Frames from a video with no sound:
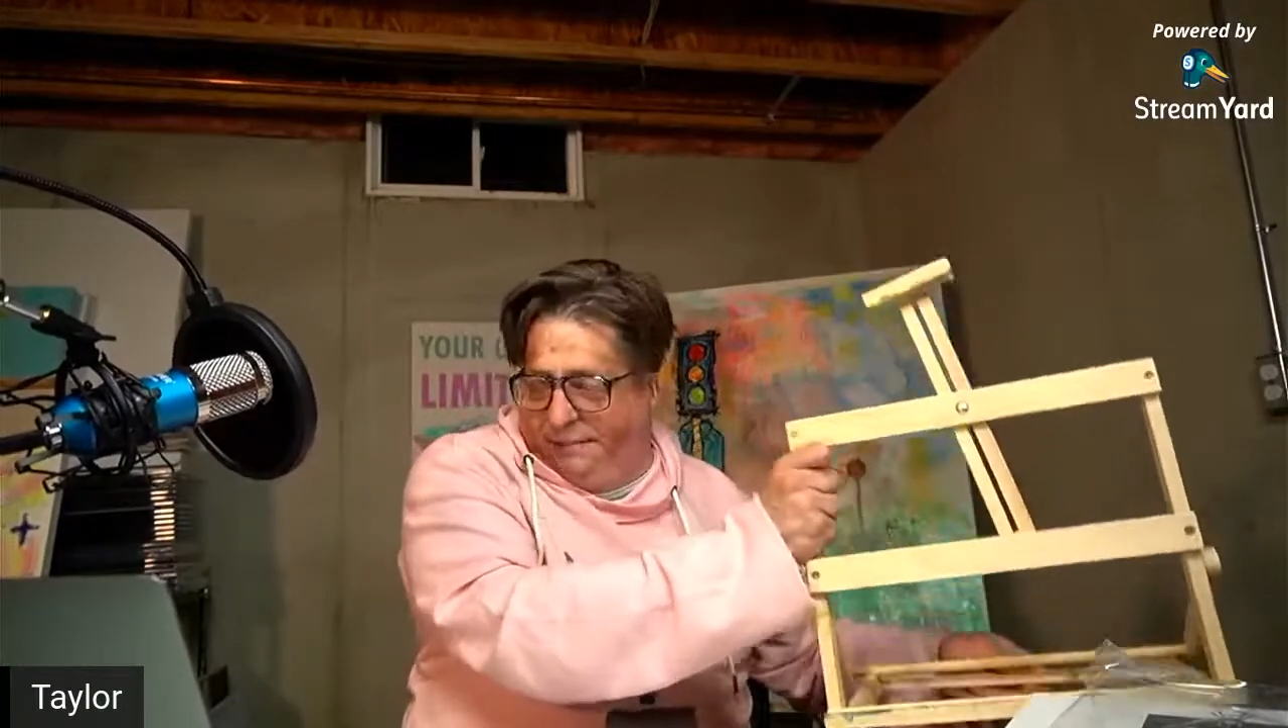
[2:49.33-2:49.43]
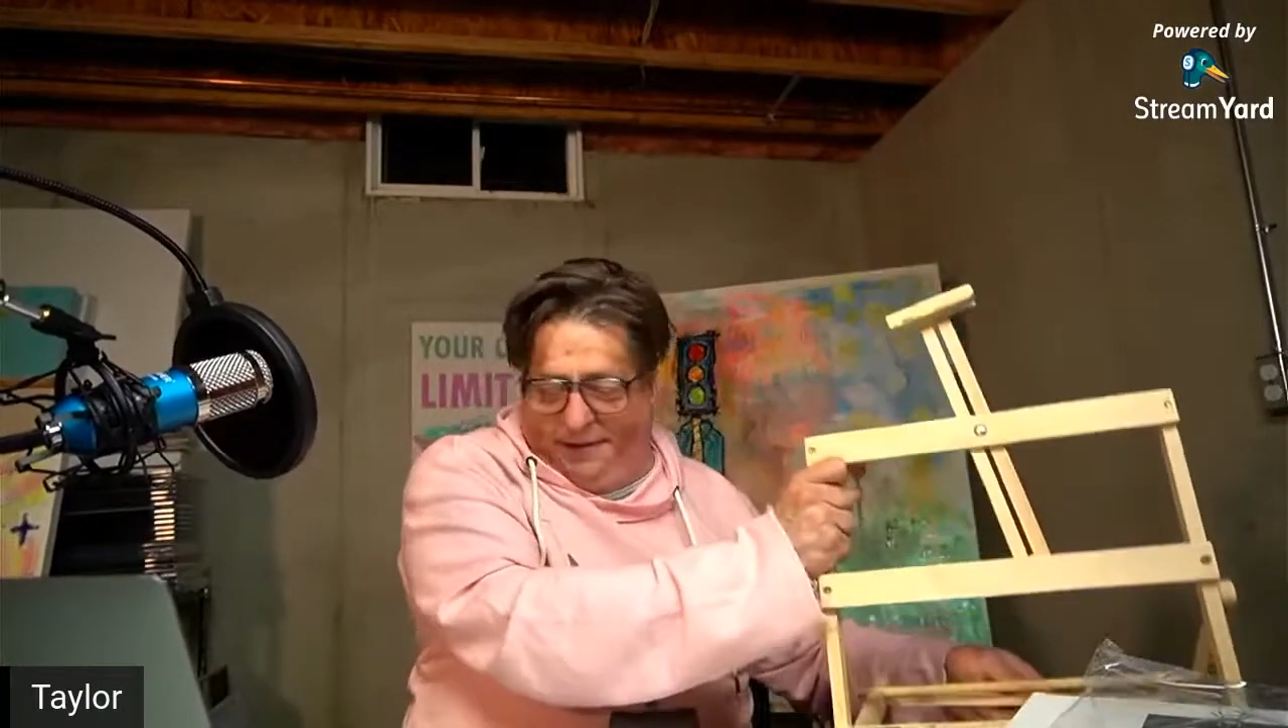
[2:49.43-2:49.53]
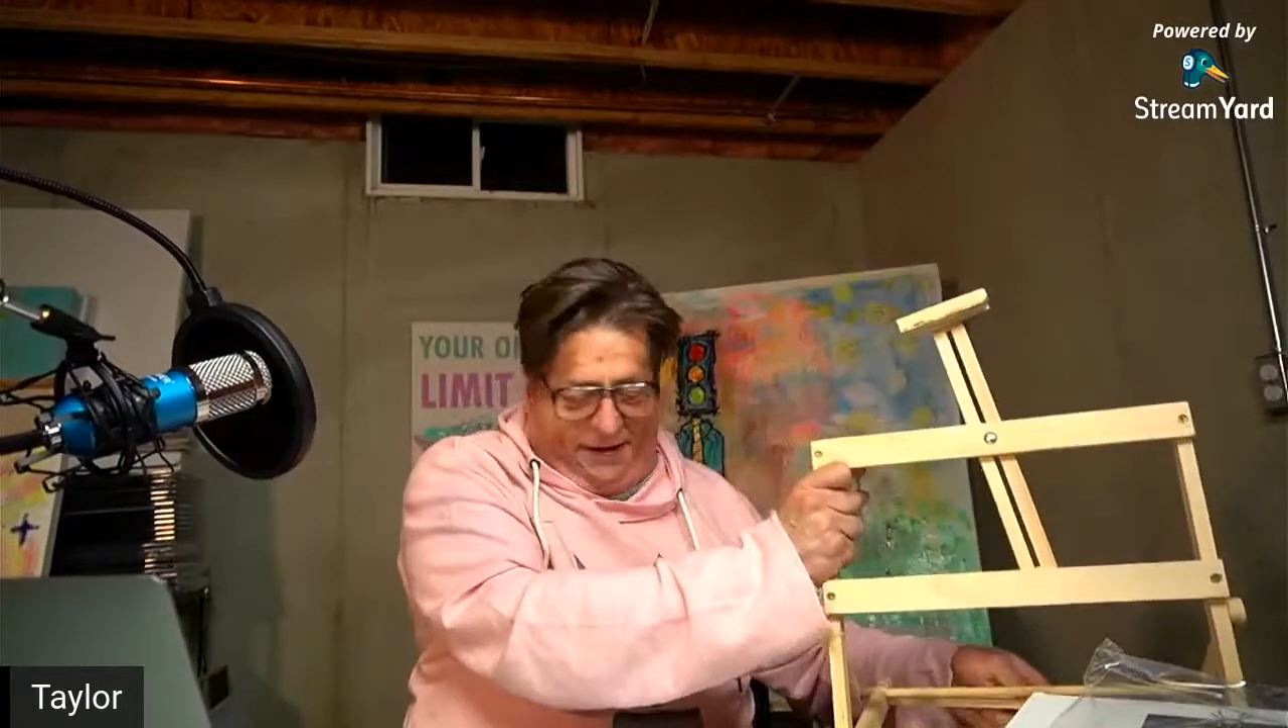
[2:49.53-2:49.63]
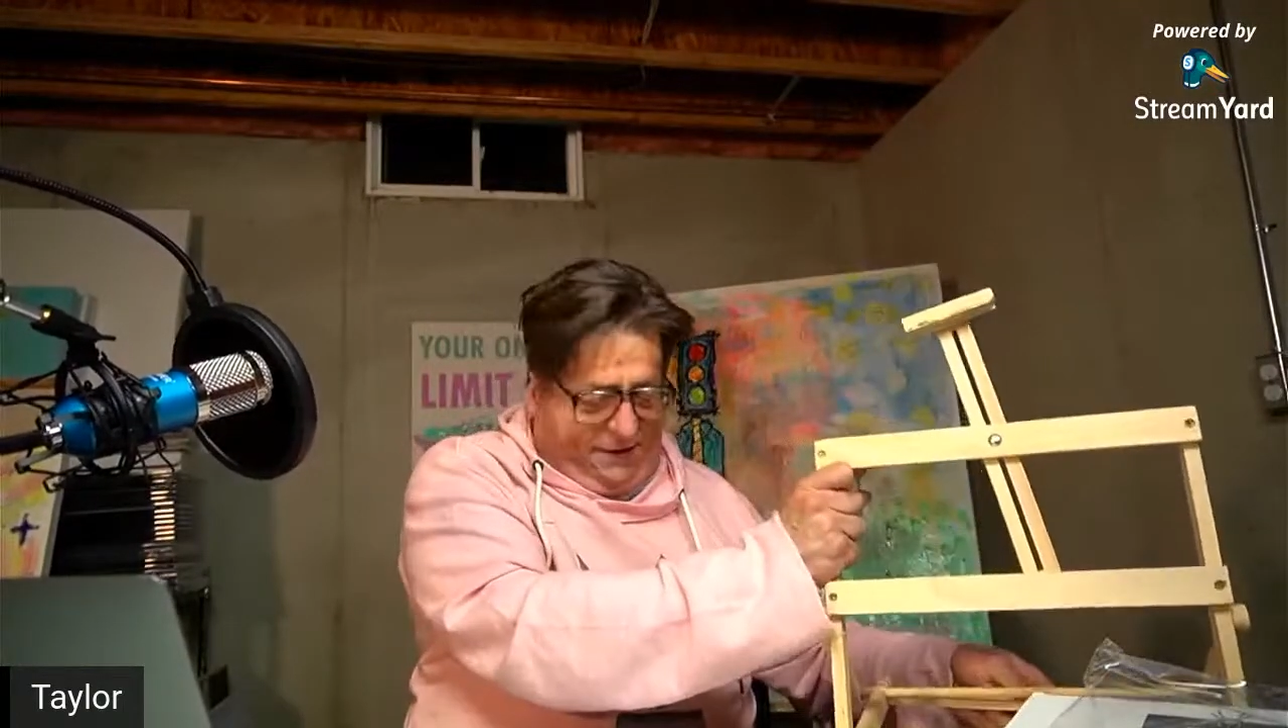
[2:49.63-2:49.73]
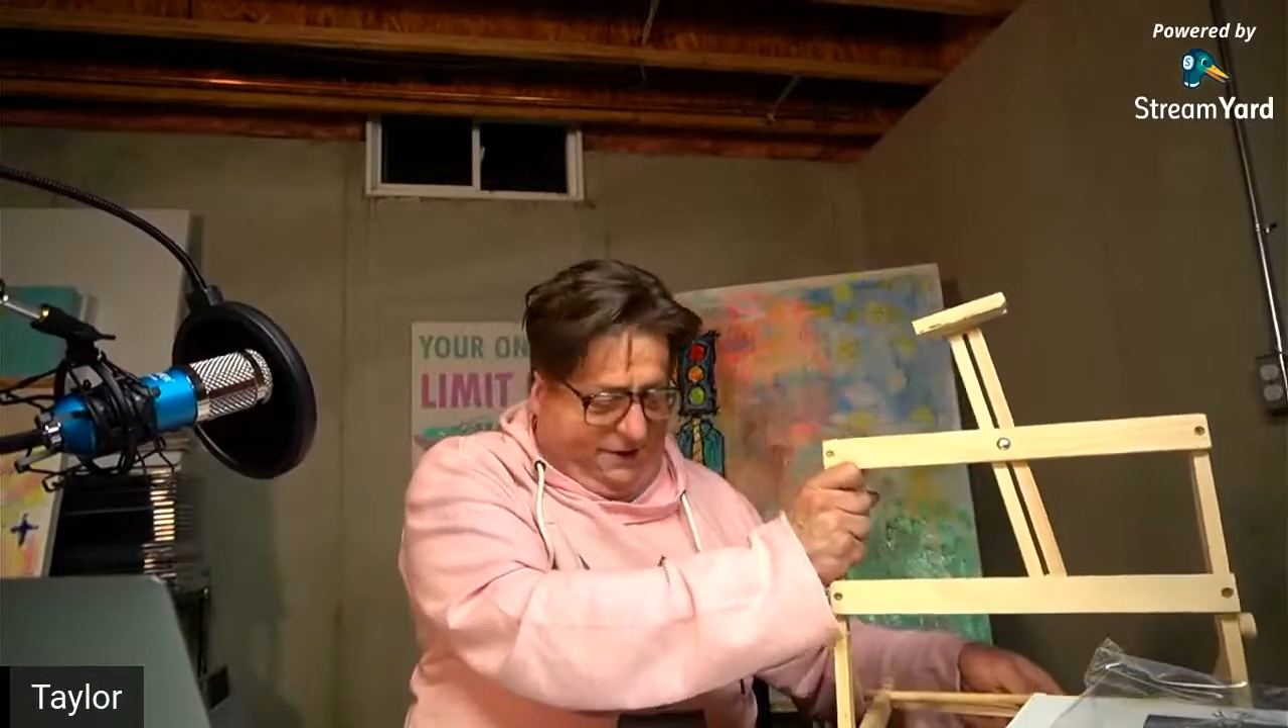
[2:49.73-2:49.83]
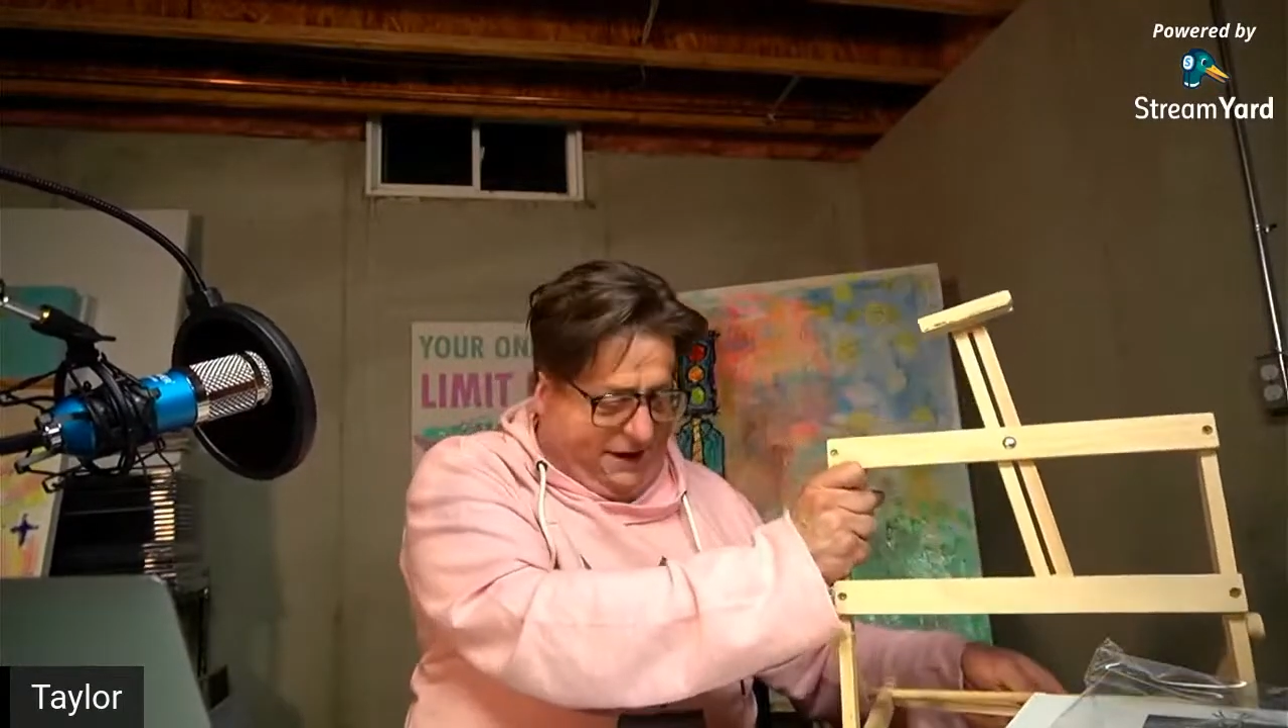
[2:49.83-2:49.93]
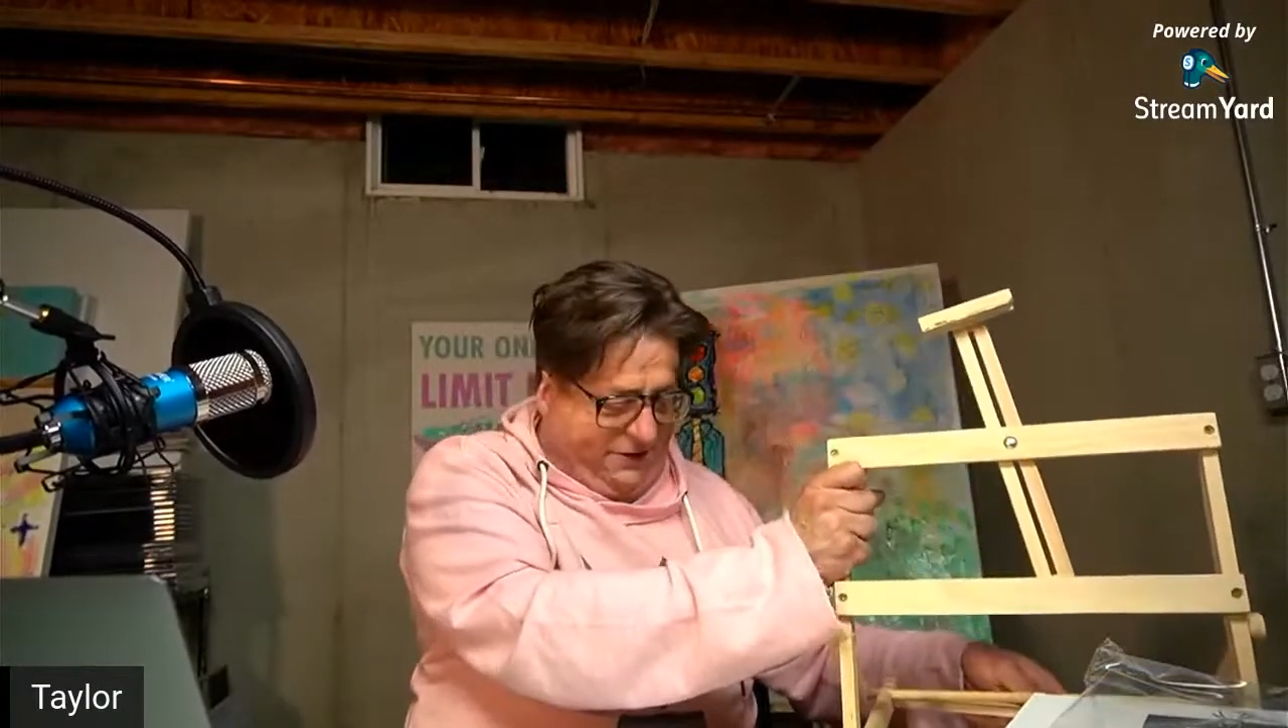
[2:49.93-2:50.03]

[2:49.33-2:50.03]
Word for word: uh, not